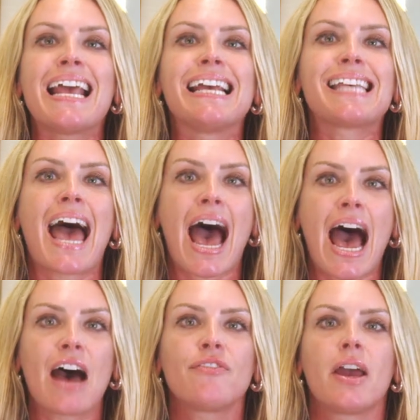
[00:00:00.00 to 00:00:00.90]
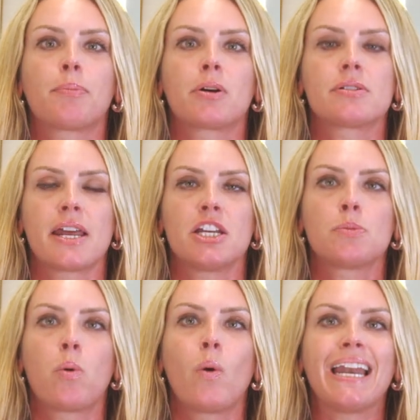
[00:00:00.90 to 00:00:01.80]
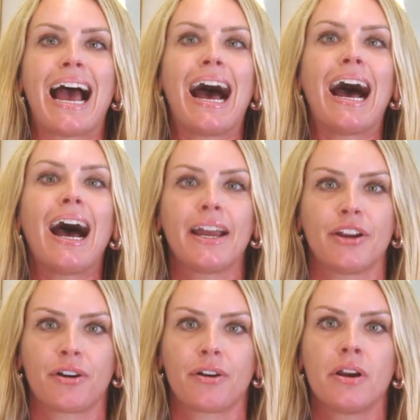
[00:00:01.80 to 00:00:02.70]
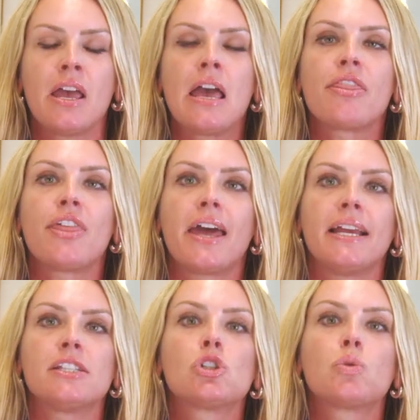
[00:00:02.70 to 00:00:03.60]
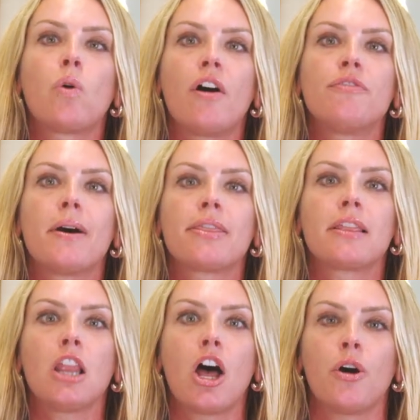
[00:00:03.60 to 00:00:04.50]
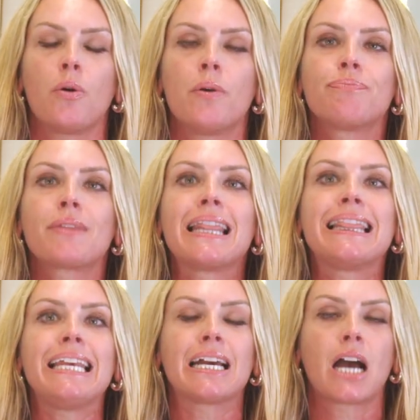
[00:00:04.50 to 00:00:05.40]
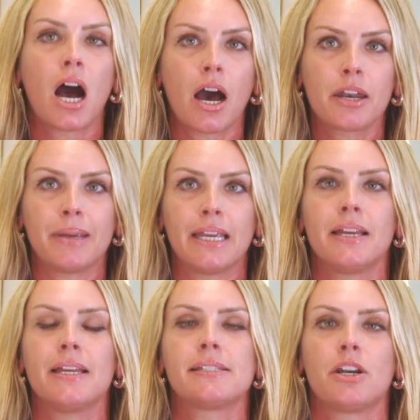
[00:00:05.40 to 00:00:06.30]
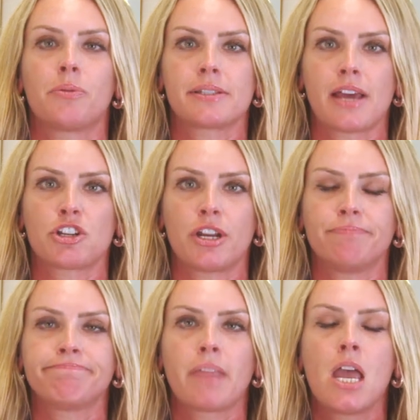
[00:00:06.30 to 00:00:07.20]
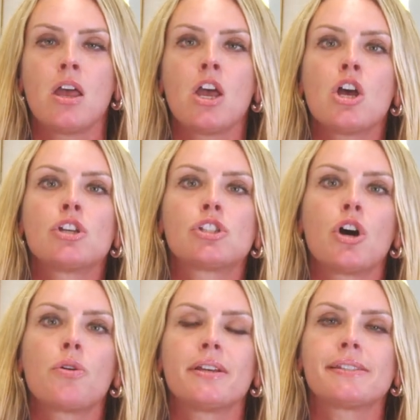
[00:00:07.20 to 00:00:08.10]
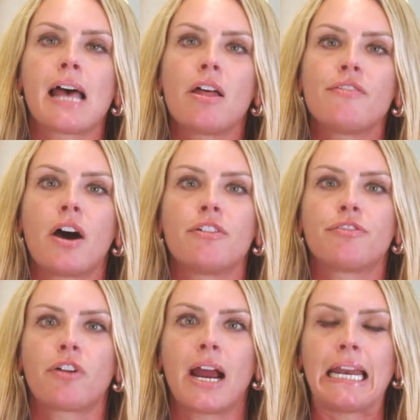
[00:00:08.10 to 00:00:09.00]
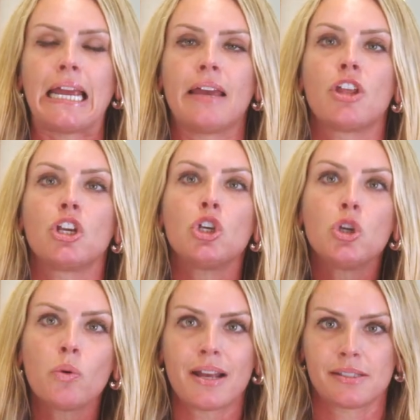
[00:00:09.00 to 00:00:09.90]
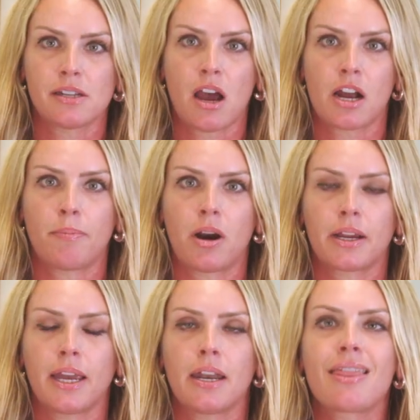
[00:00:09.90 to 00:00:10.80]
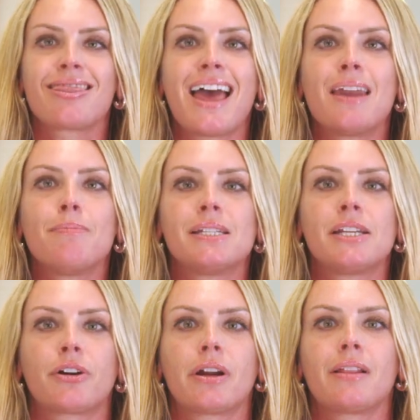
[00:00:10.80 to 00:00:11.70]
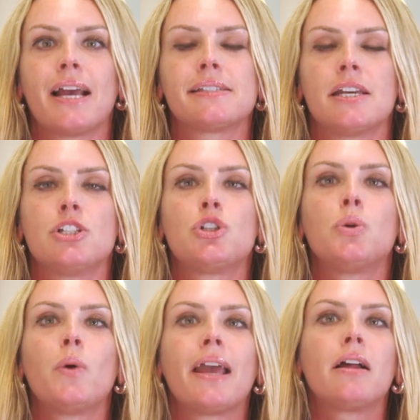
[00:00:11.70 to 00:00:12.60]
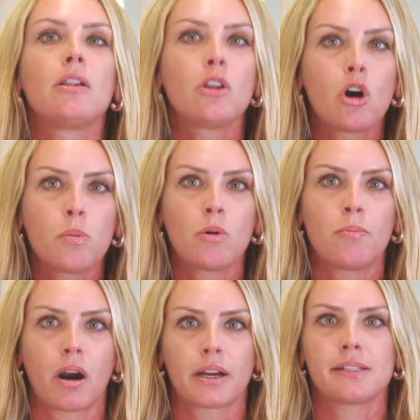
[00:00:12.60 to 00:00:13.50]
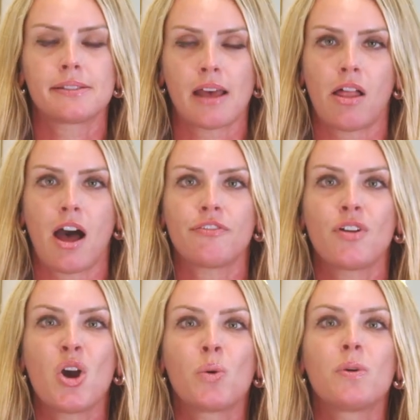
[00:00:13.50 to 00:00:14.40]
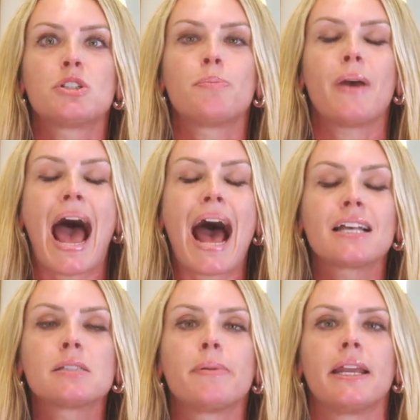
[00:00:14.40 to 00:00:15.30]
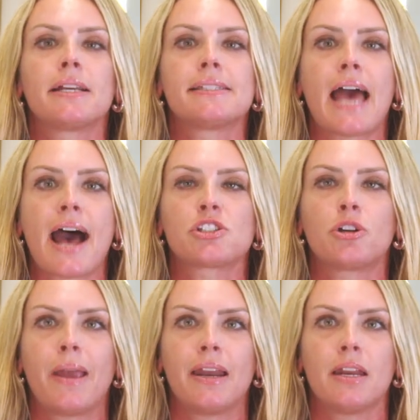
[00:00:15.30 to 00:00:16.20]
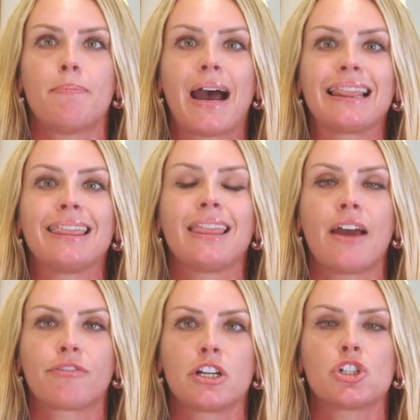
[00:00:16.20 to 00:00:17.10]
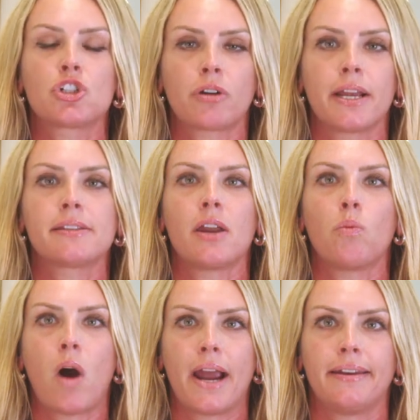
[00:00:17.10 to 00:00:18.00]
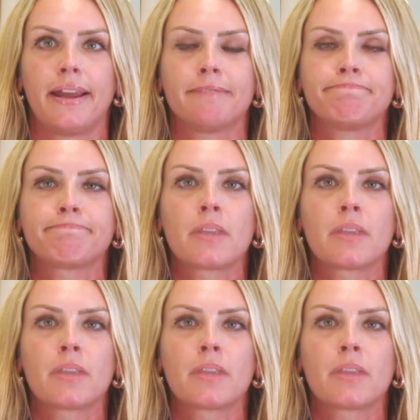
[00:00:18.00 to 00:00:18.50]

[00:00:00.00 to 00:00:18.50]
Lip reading: is half a percentage point higher than its 12-month low, the economy is in a recession. So the sell-off on Friday in the US stock market then materialized into a global market sell-off, which has been exacerbated by leverage trades unwinding.